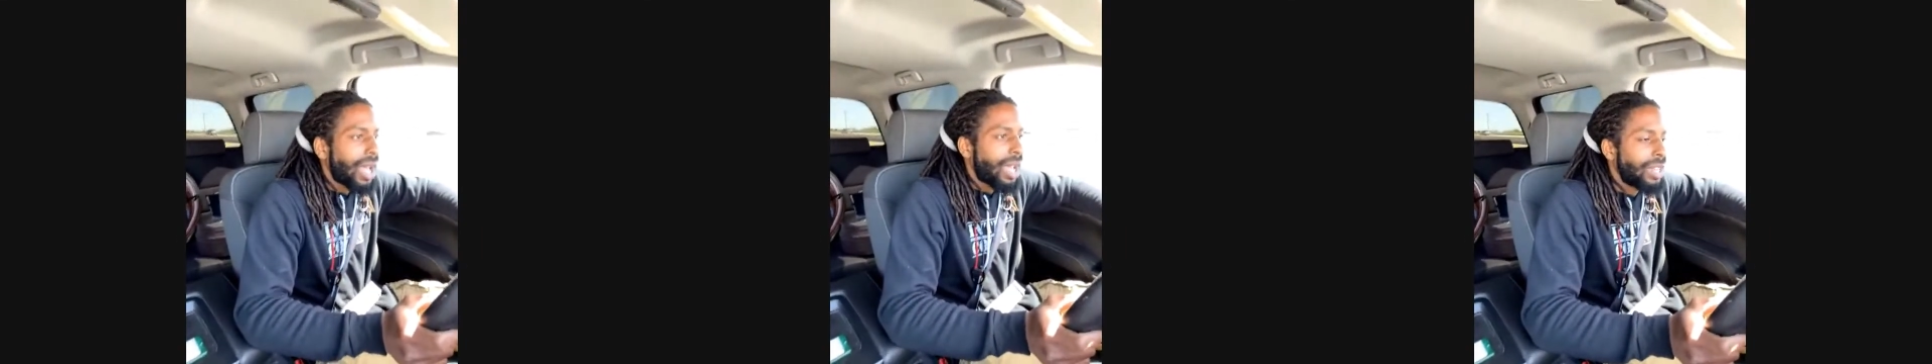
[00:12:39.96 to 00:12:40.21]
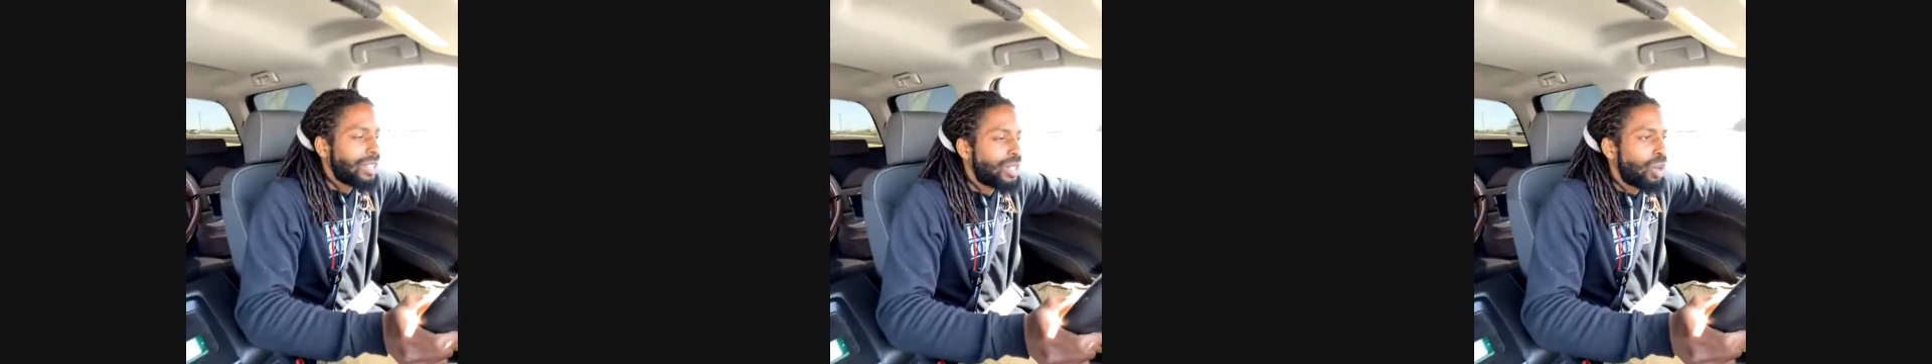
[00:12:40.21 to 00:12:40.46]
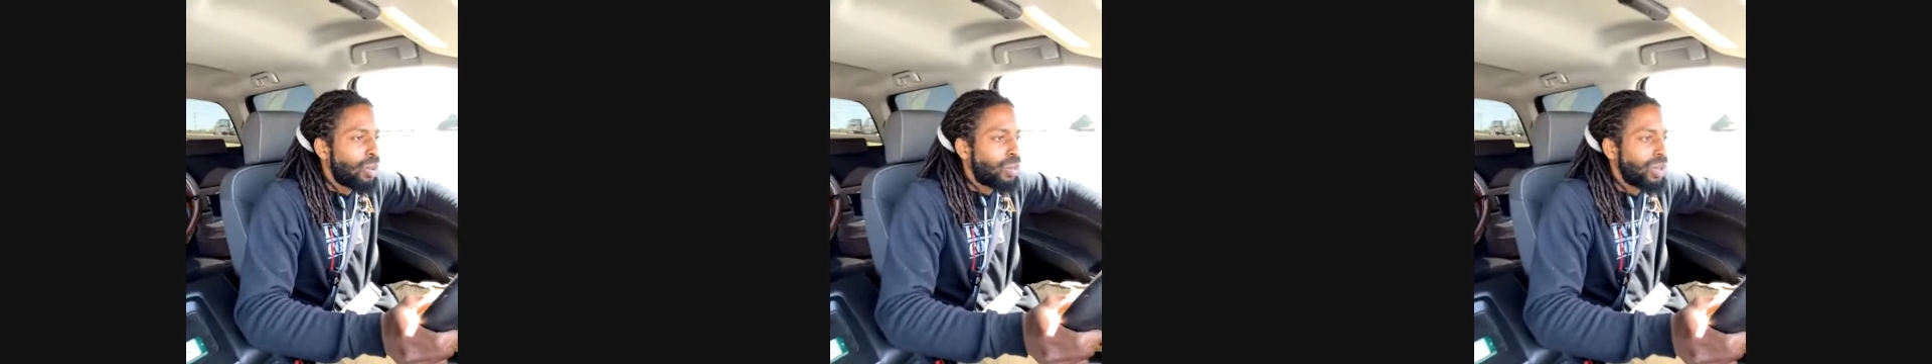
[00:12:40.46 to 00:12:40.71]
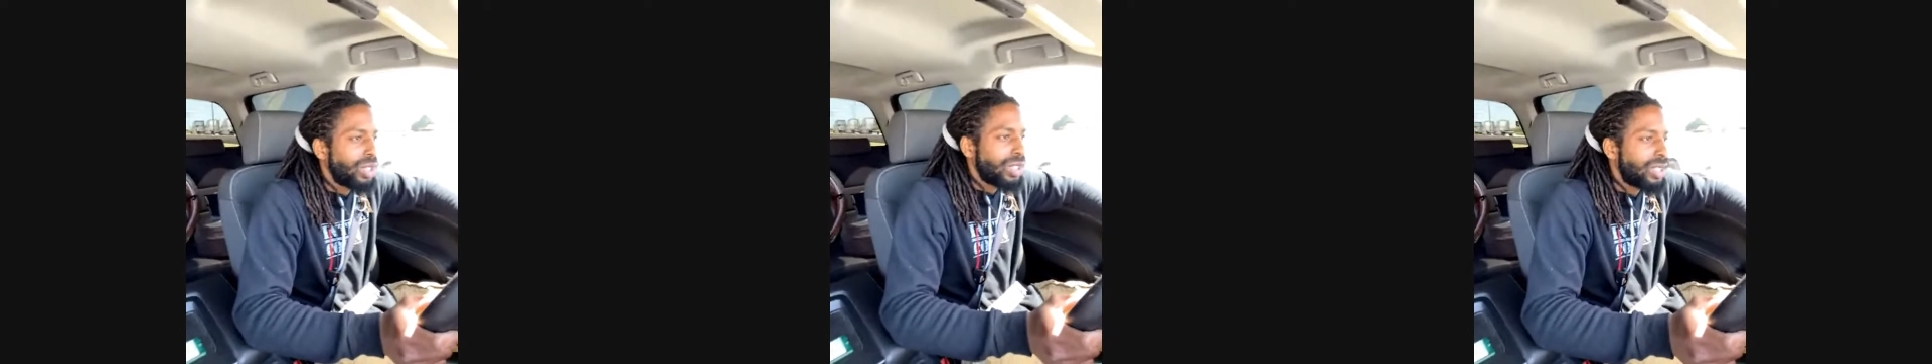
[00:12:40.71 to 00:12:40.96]
I don't
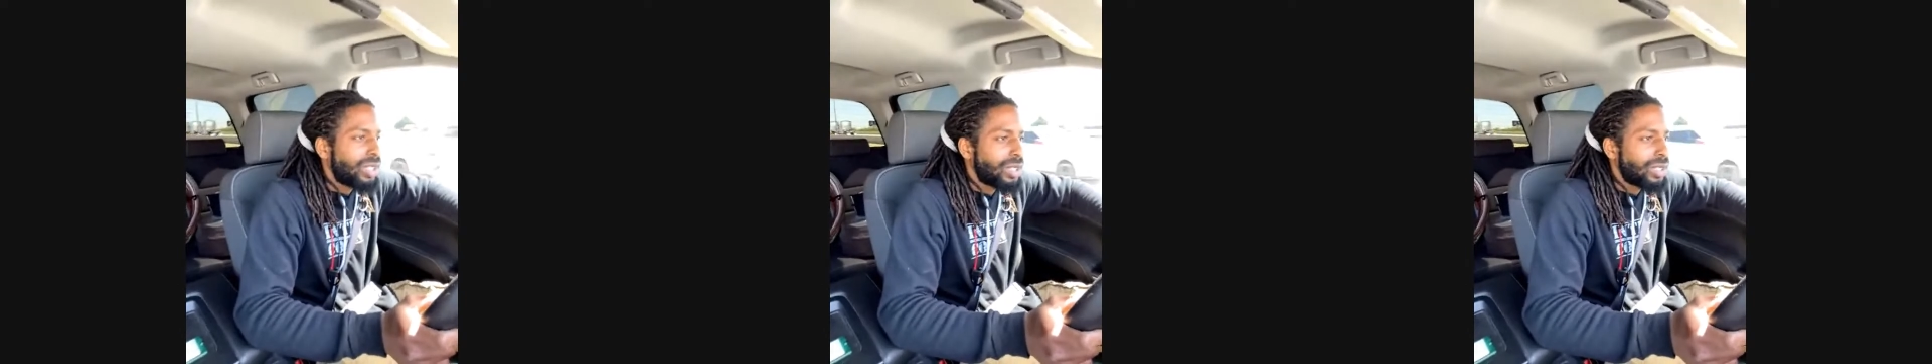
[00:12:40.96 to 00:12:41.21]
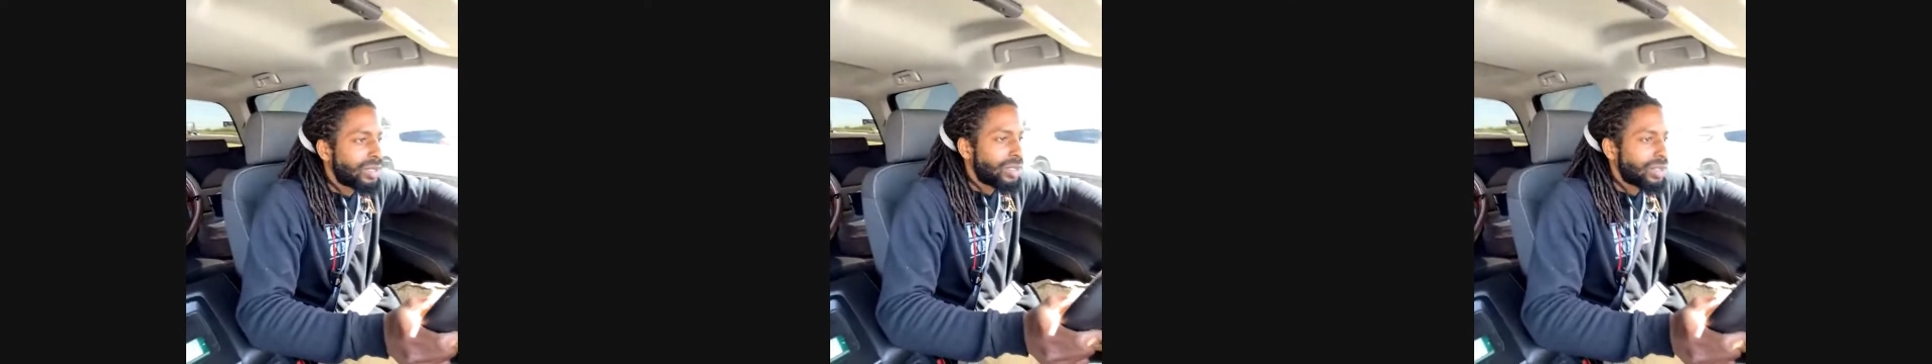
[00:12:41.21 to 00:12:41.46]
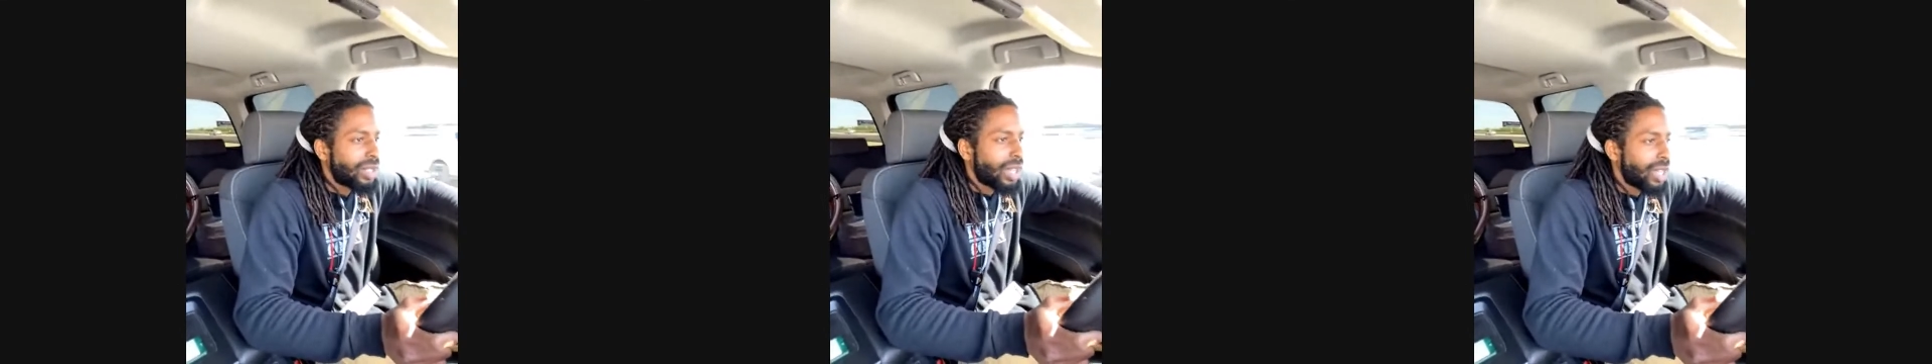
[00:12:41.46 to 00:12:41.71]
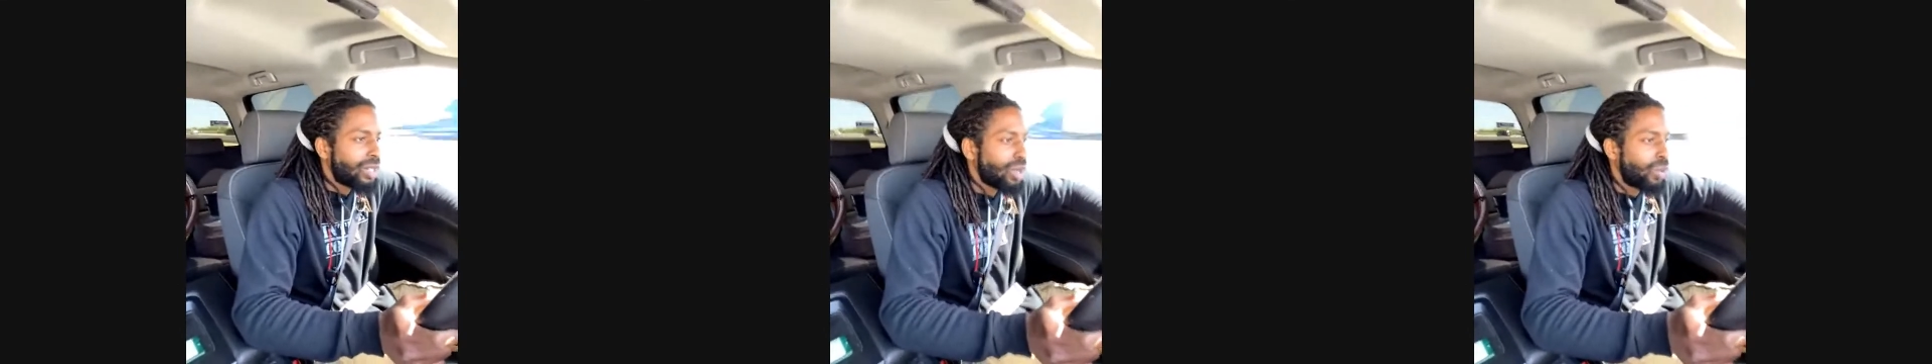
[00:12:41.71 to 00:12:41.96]
really
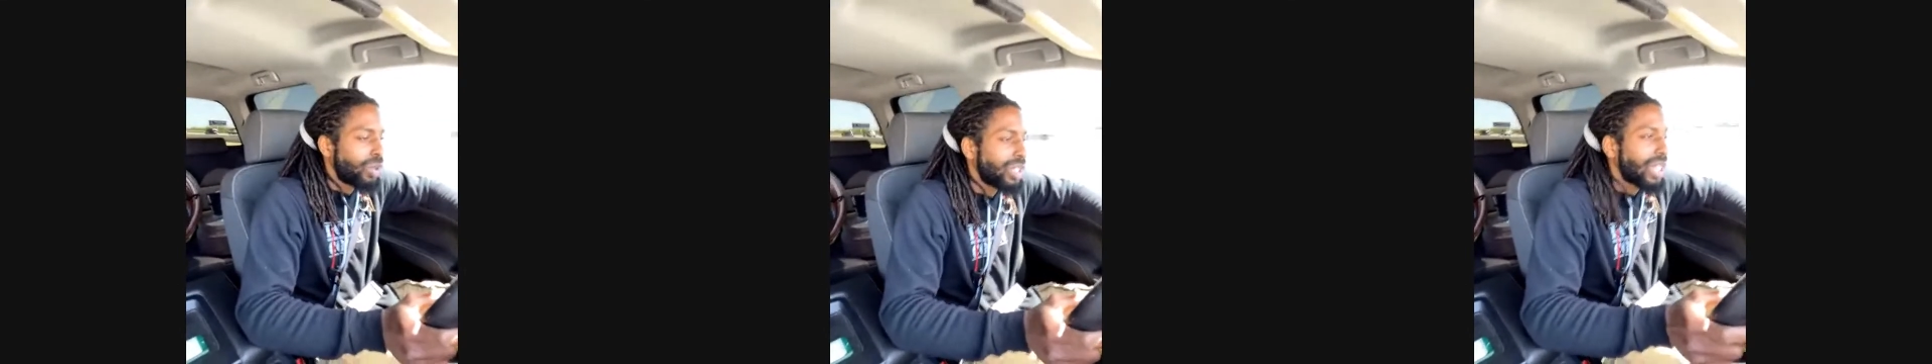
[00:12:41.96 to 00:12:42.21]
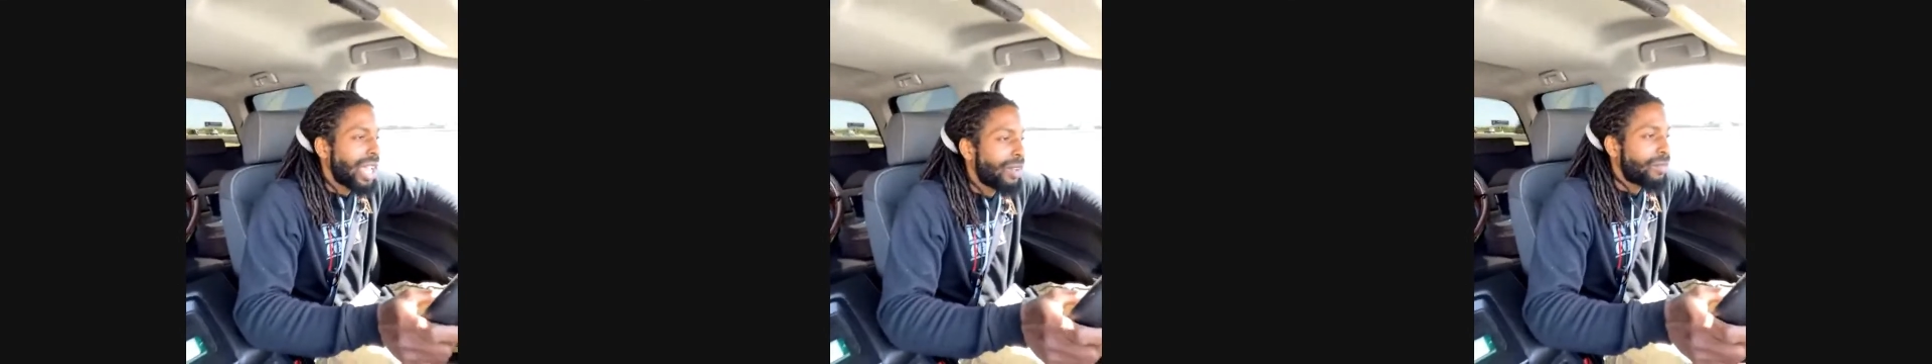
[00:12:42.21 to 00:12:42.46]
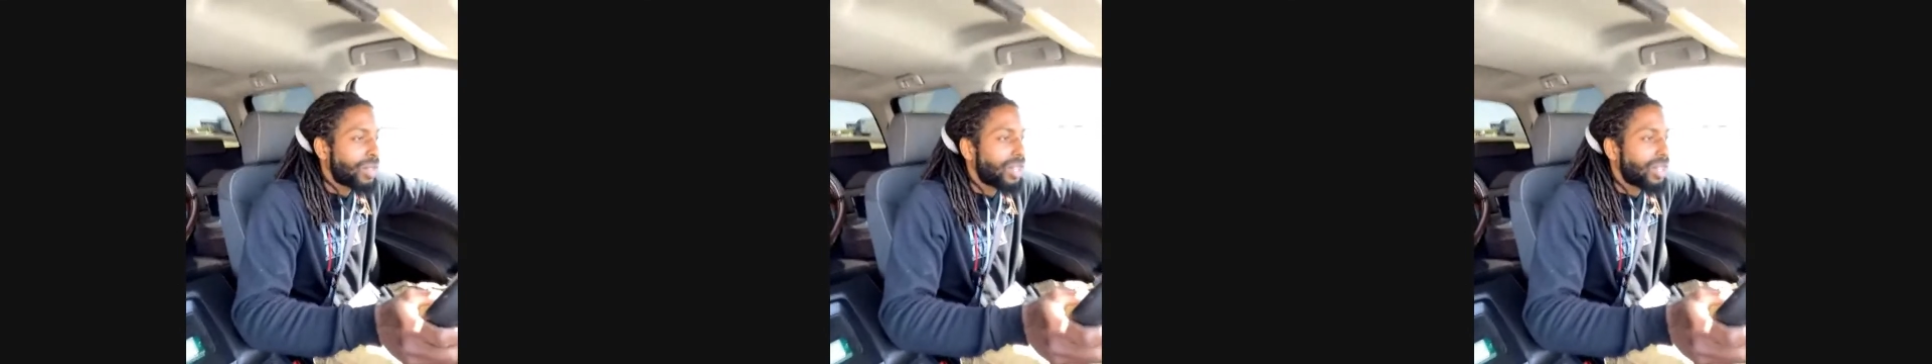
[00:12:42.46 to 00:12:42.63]
have